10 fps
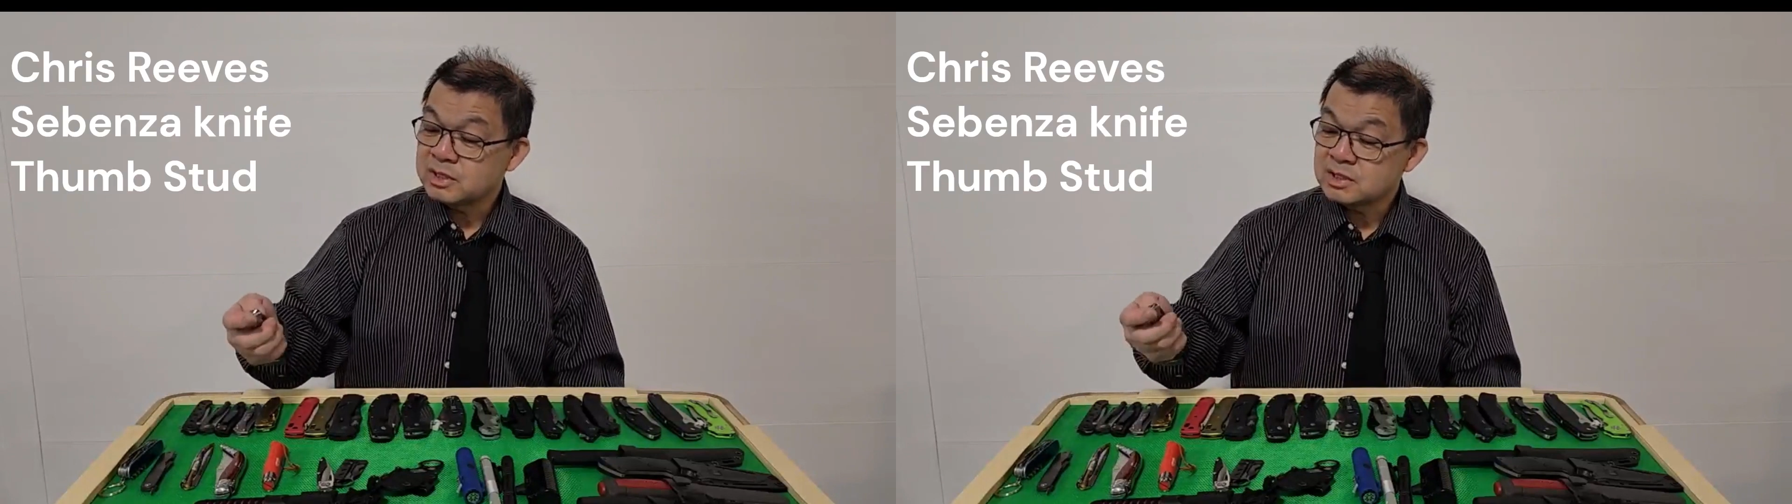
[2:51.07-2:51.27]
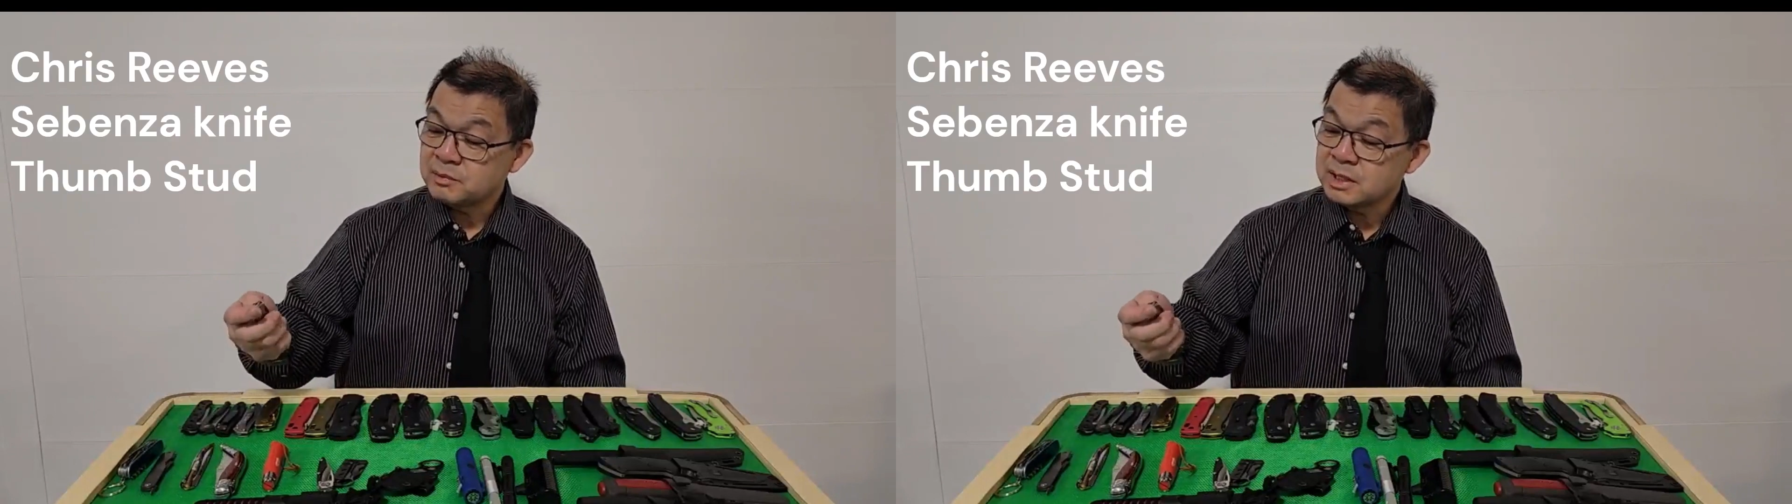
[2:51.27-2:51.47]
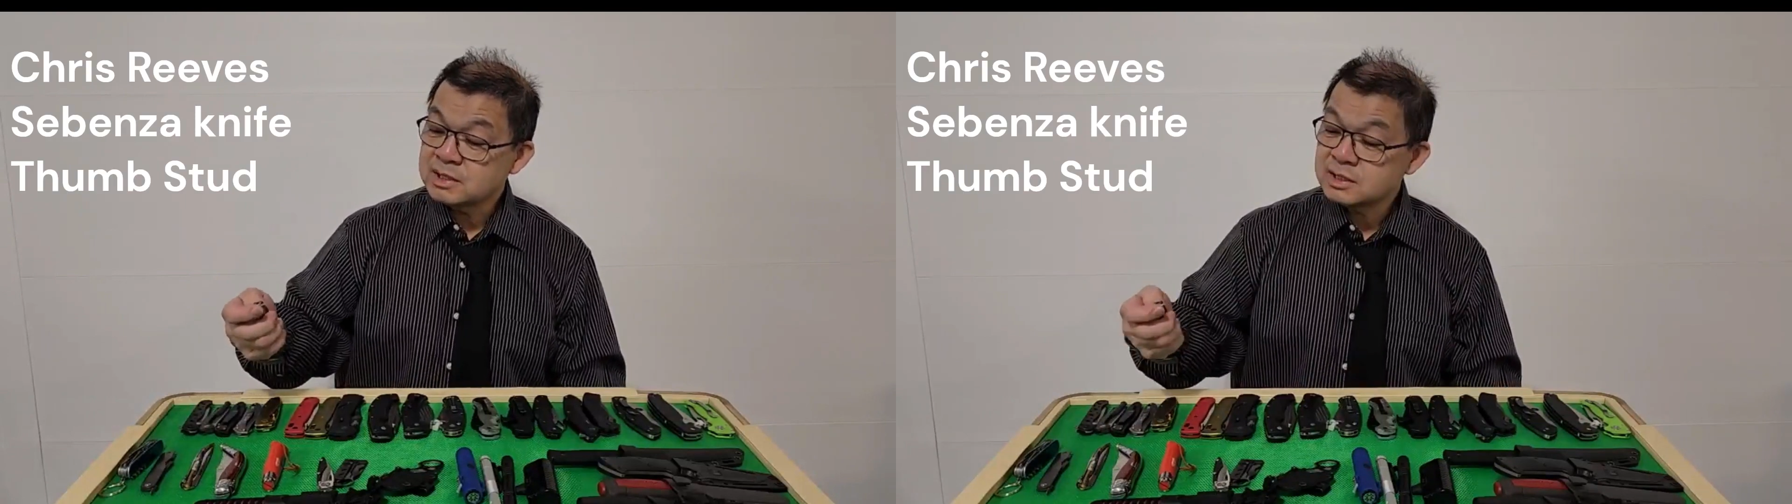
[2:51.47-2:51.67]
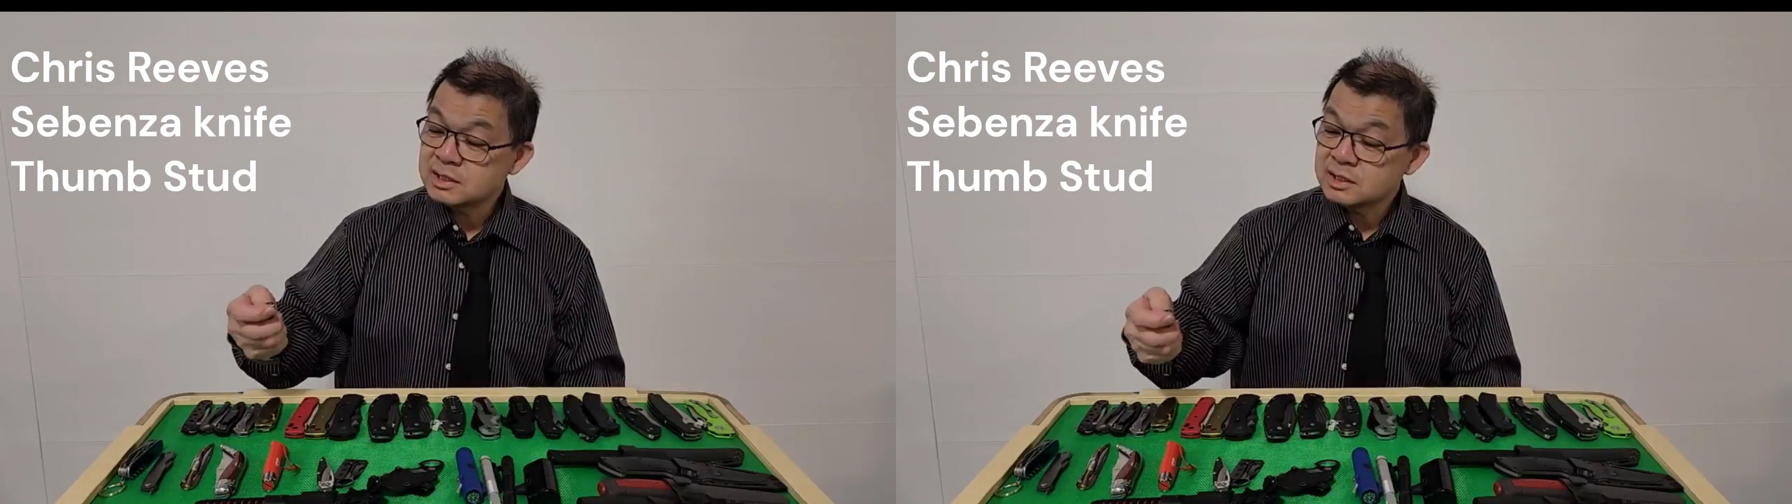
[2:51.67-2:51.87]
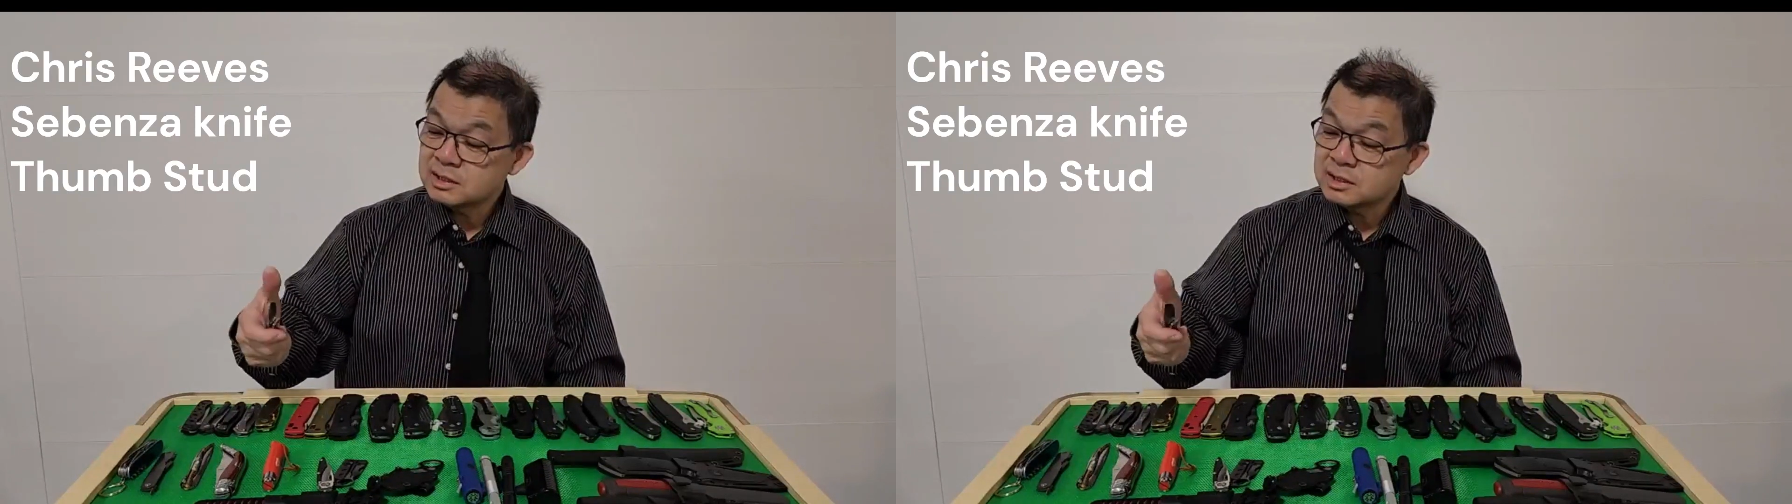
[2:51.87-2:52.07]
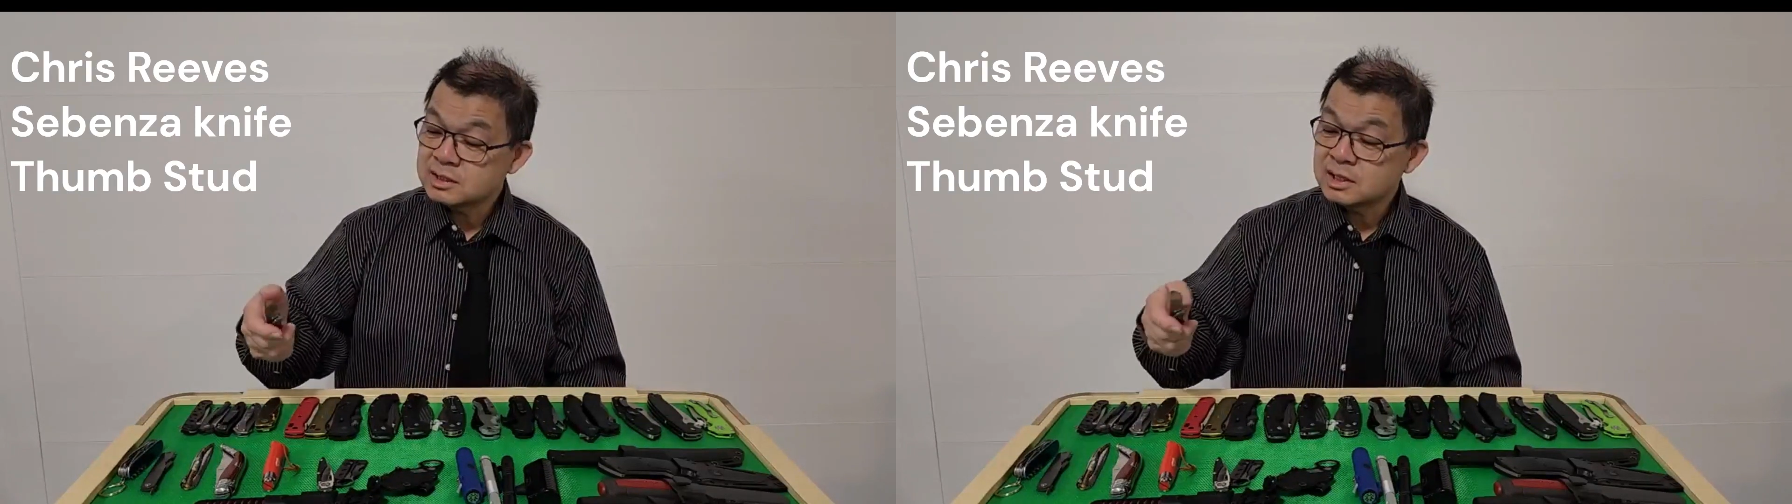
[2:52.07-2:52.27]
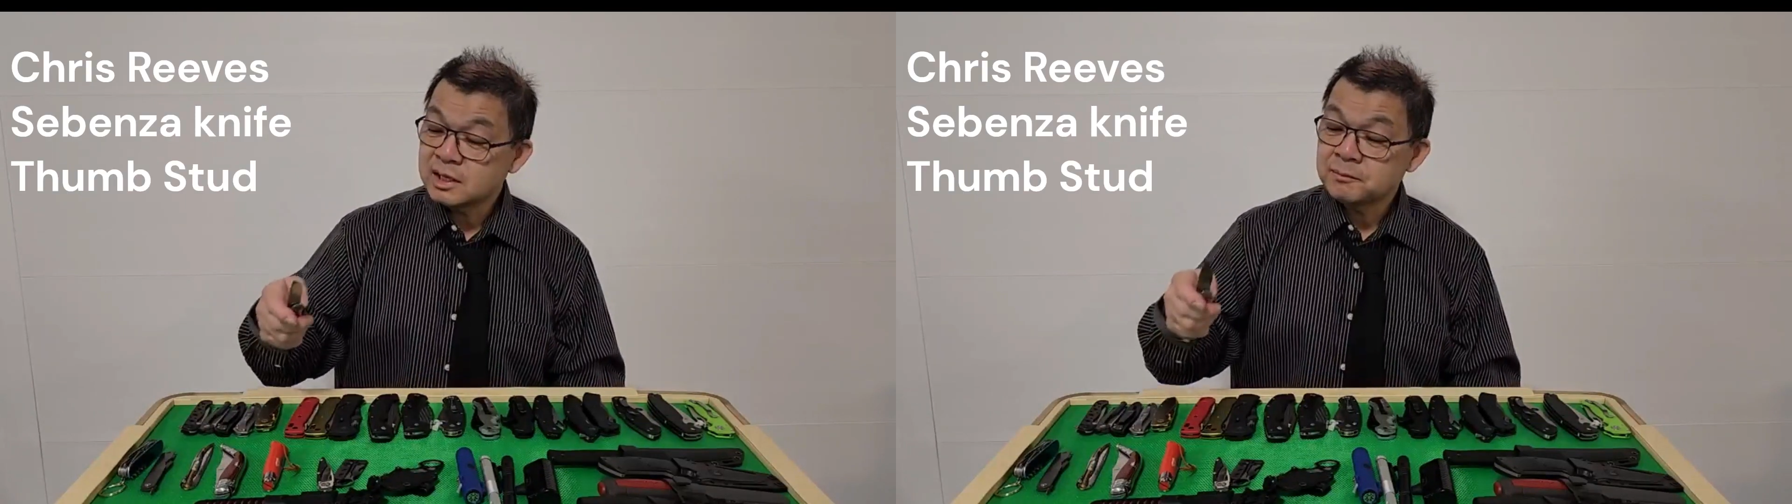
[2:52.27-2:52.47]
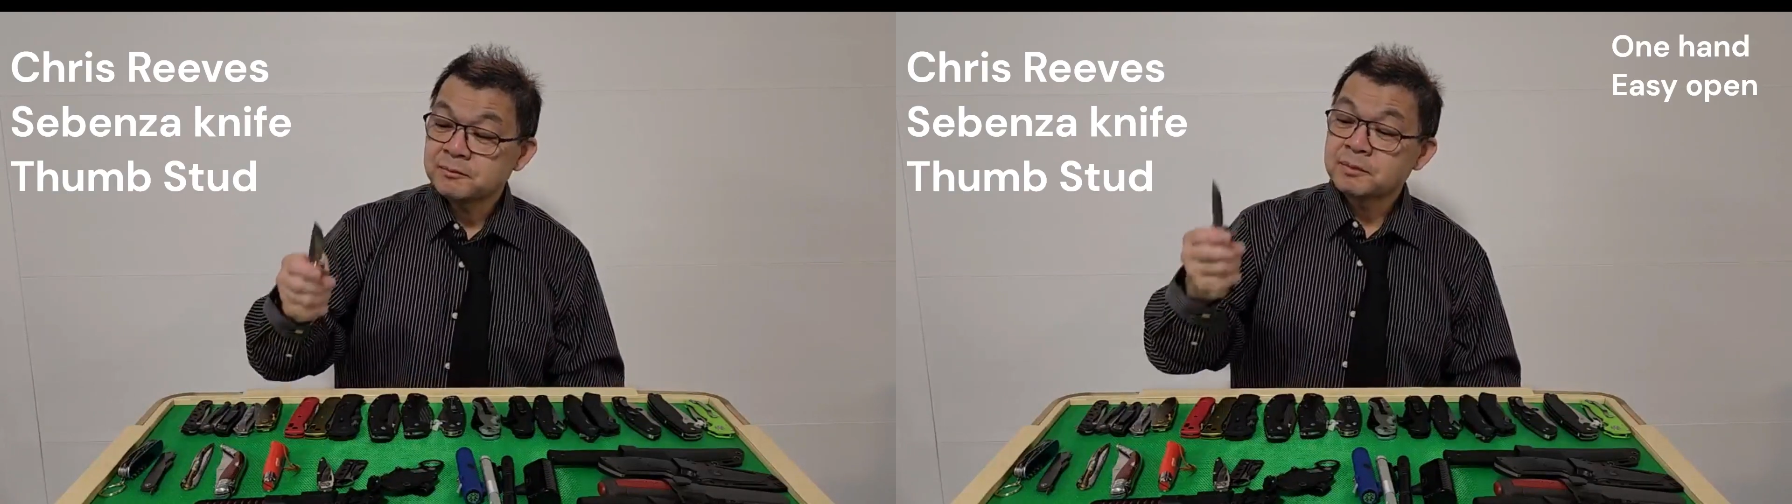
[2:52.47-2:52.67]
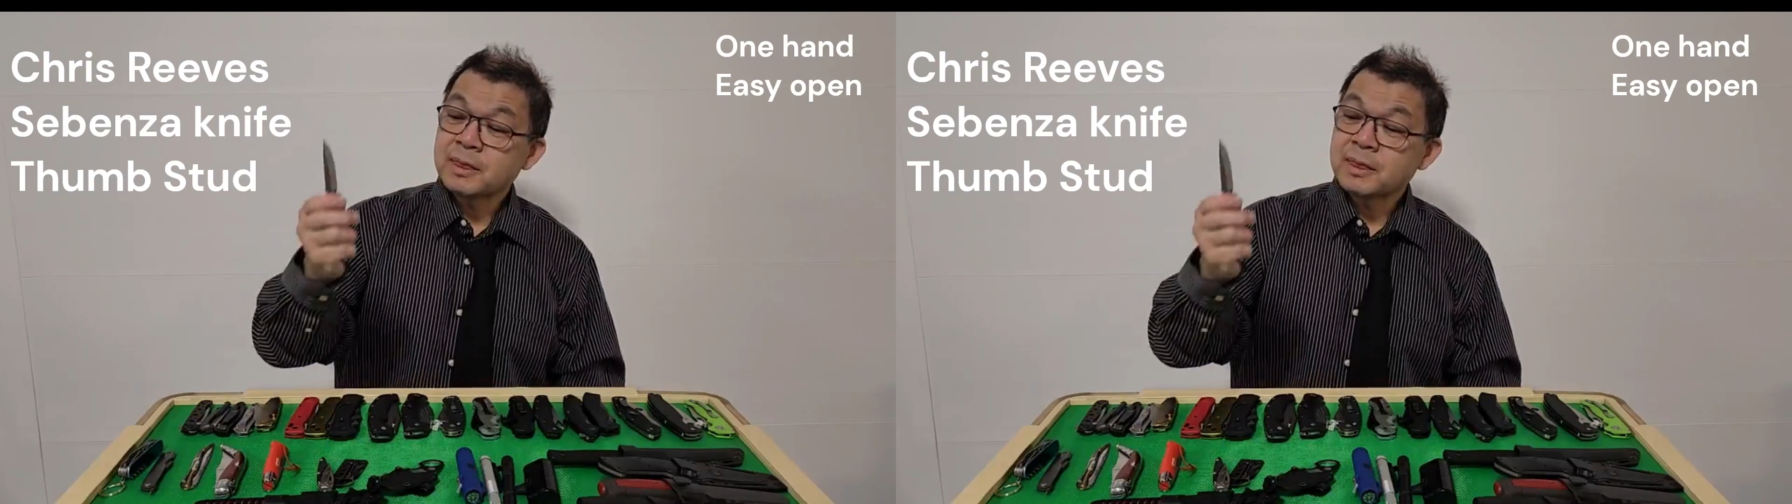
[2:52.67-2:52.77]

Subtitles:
Sabenza design.